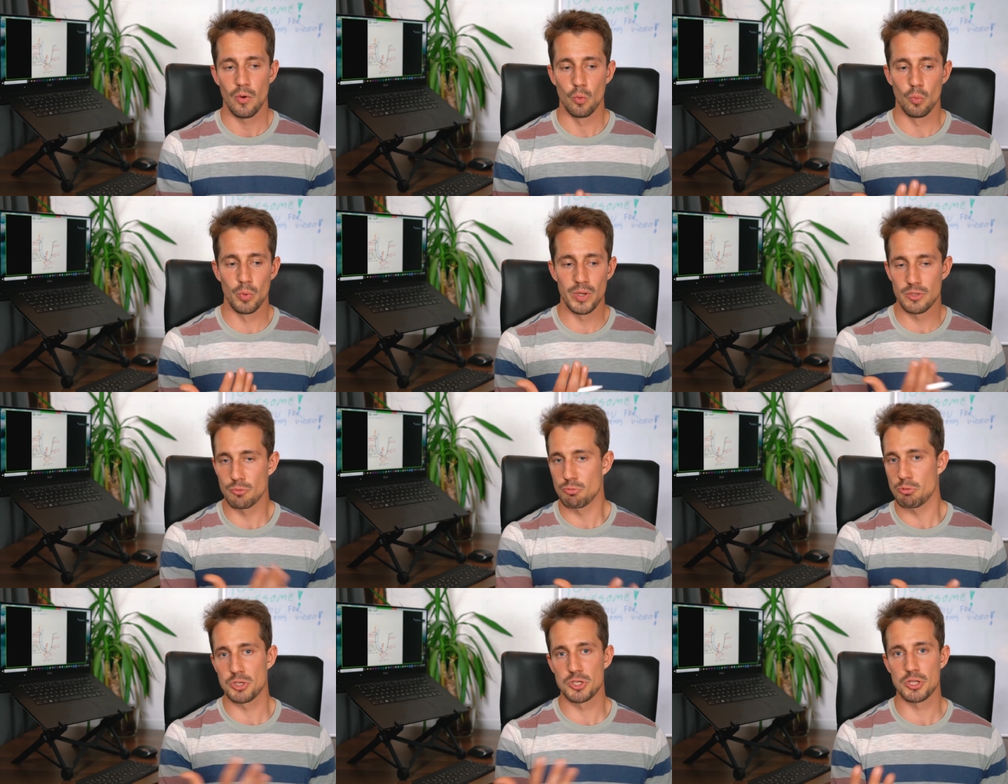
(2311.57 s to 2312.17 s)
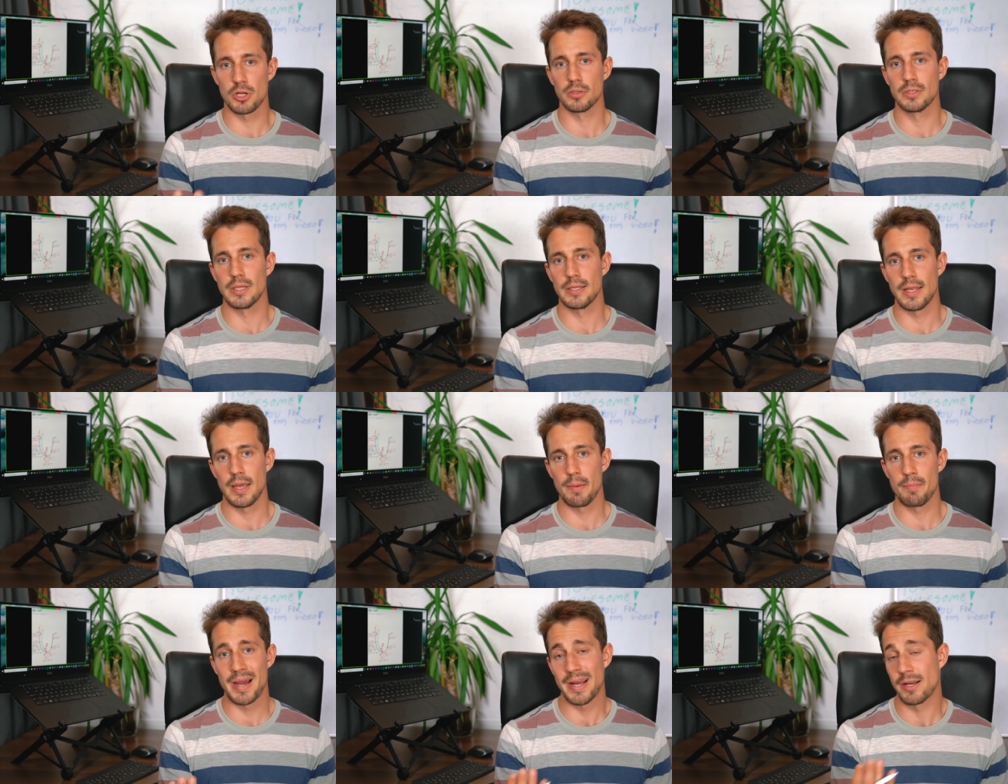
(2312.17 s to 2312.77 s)
with the result that
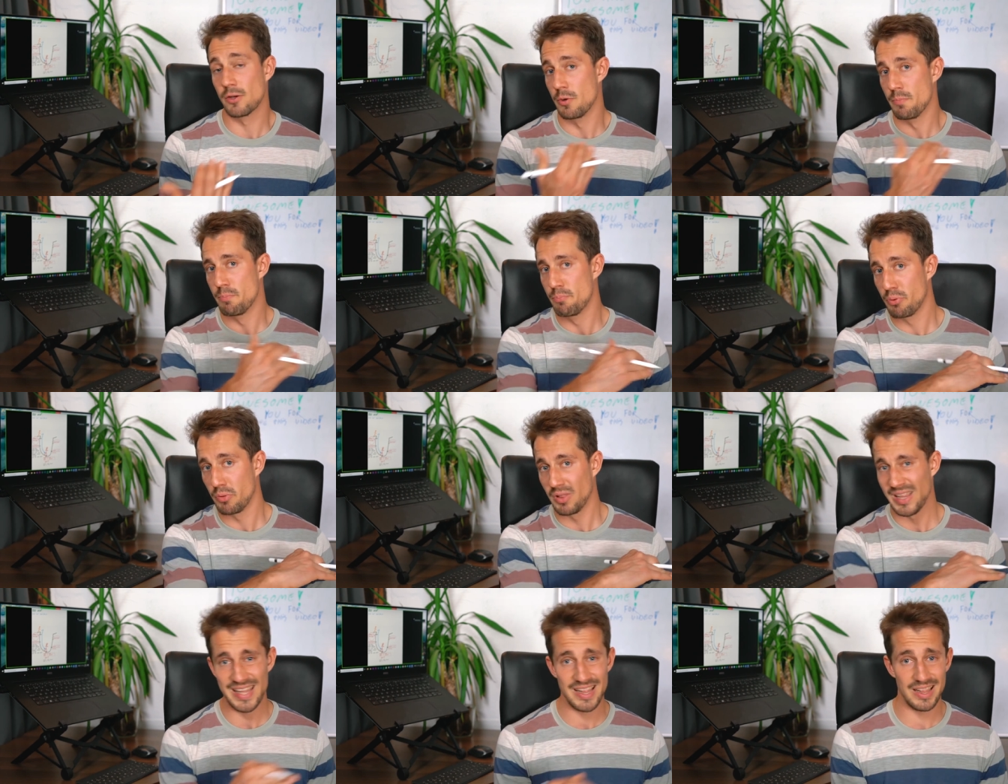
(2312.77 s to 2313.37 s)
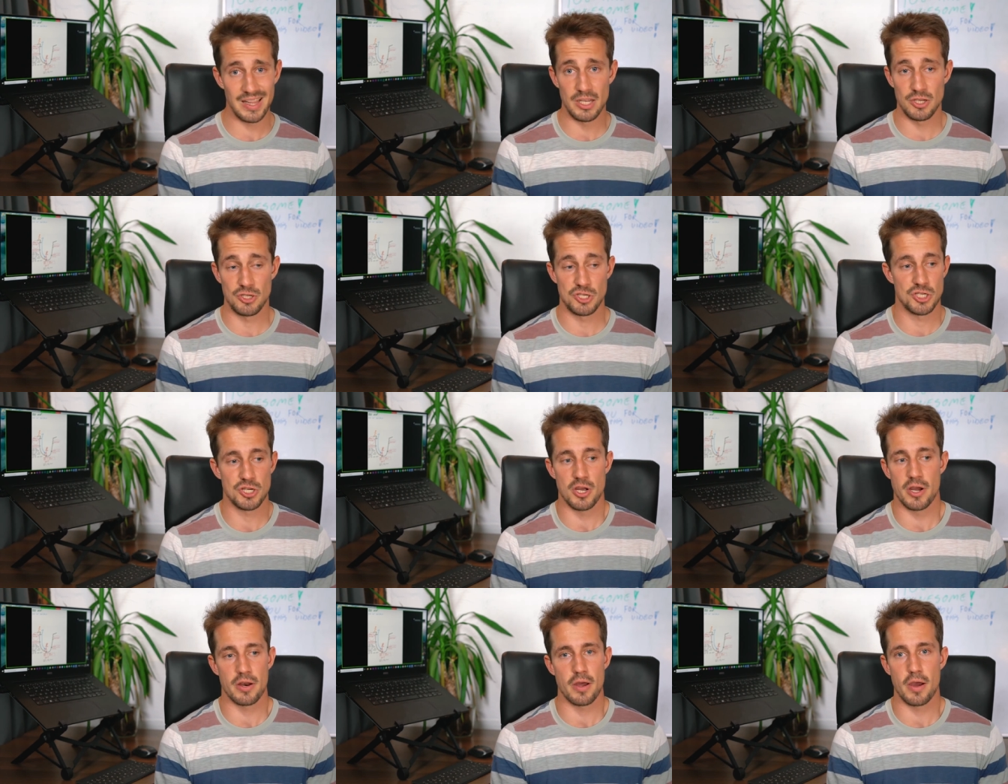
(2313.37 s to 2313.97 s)
they might completely
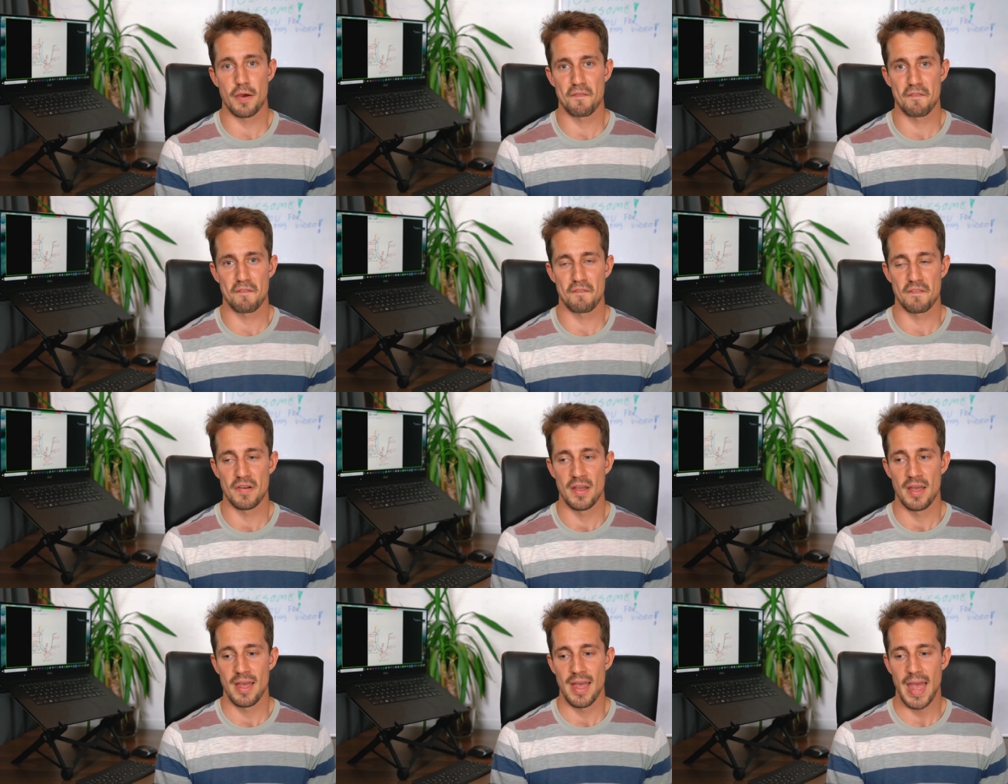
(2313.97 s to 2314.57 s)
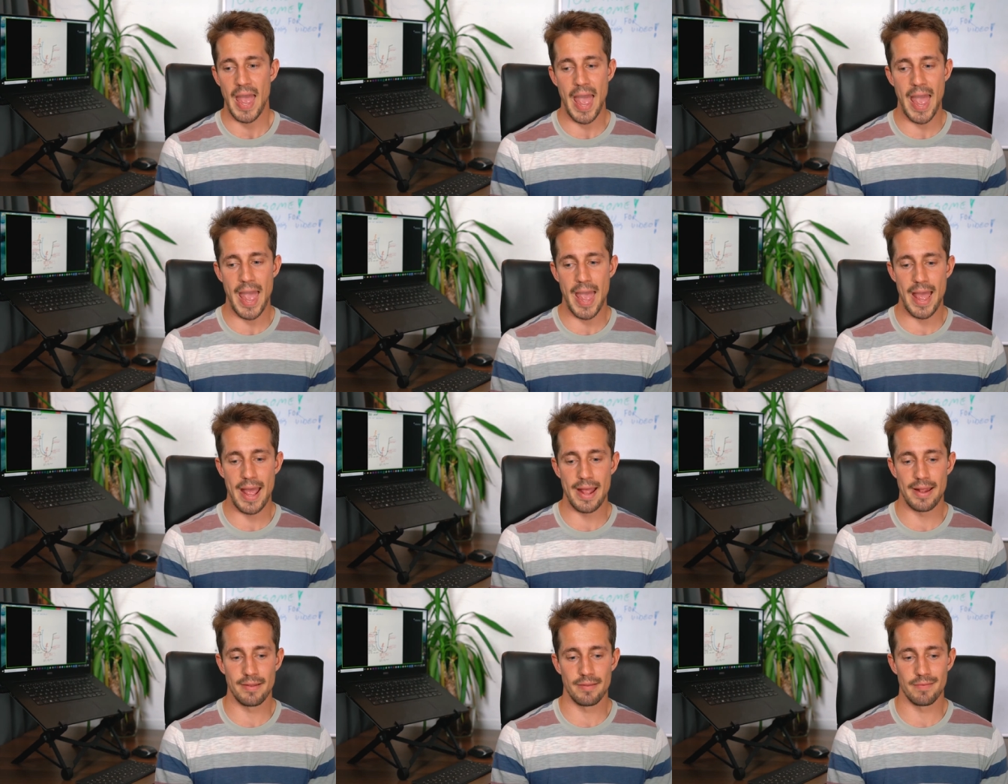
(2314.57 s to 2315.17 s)
shut off
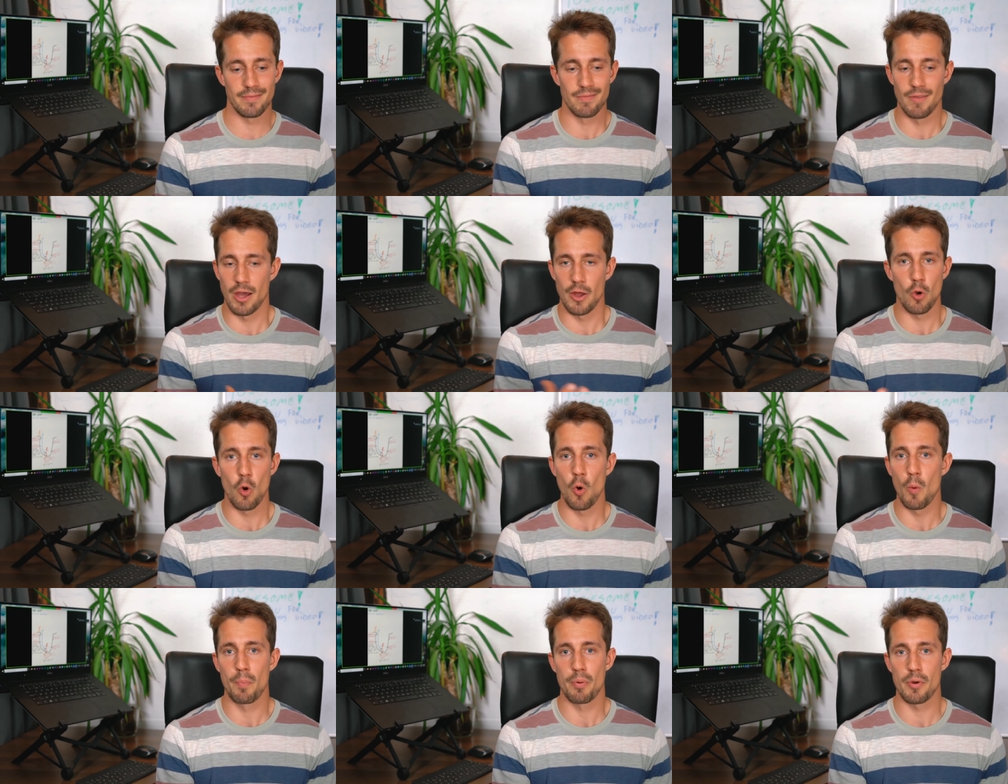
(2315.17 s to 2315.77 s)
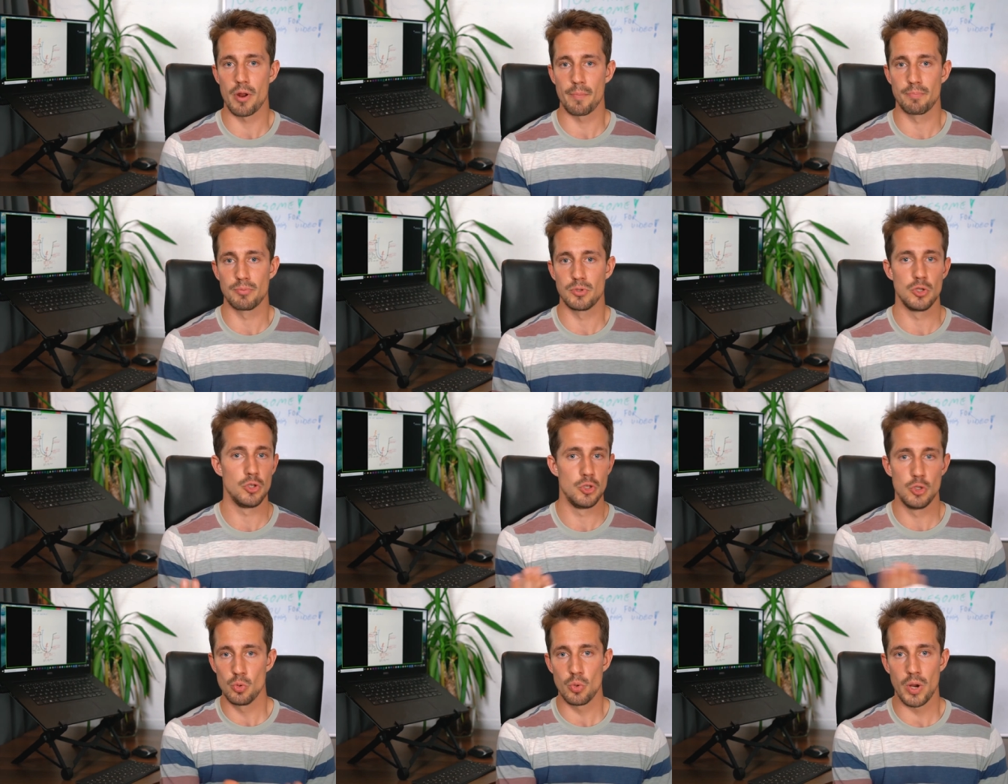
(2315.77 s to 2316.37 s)
and not open up
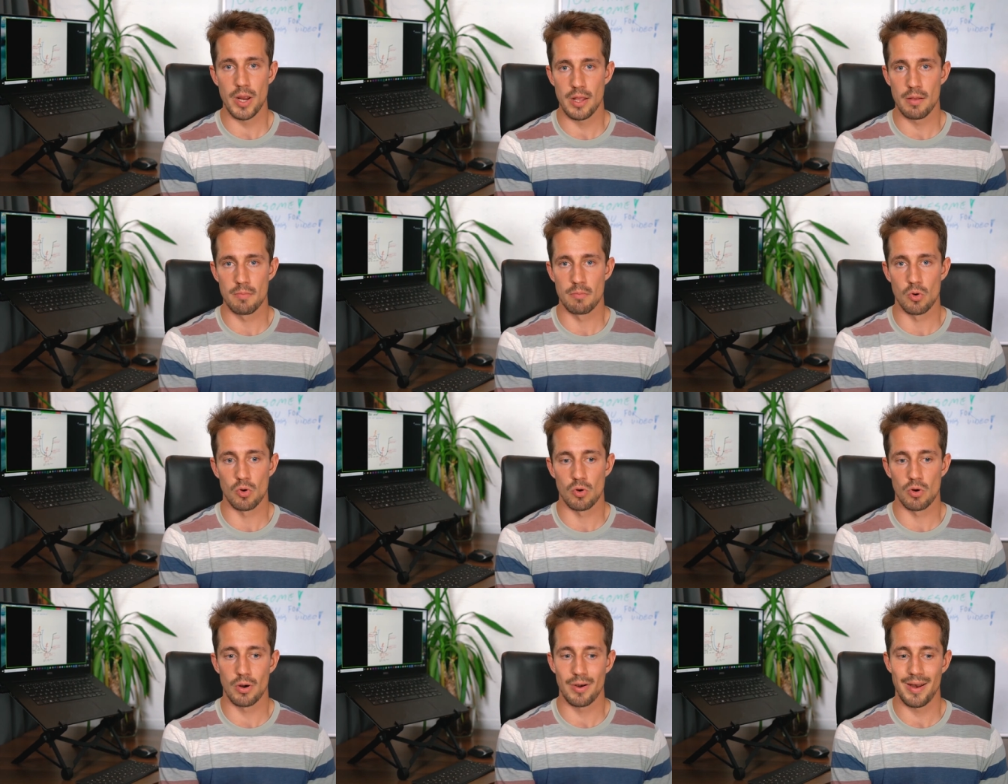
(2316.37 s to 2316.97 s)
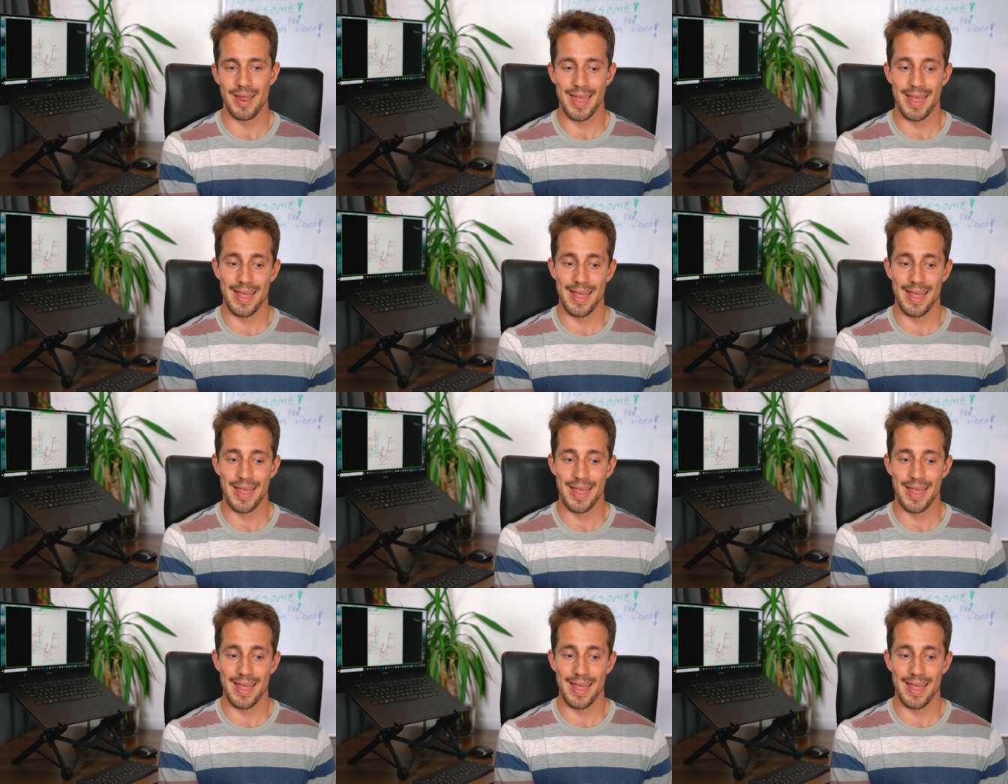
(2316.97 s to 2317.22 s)
to you anymore,